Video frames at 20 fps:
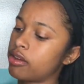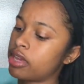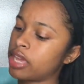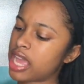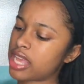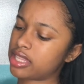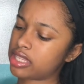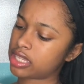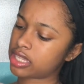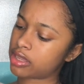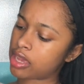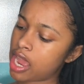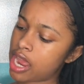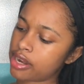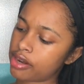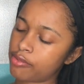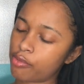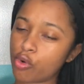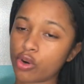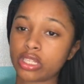gets
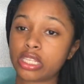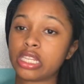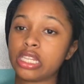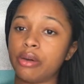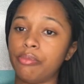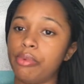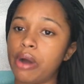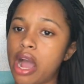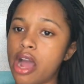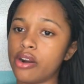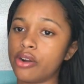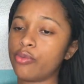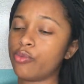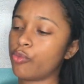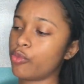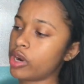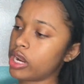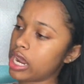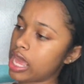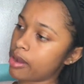kind of more to the bottom
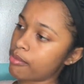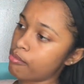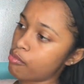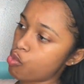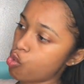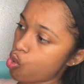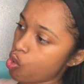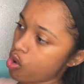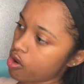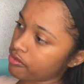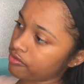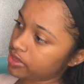where like more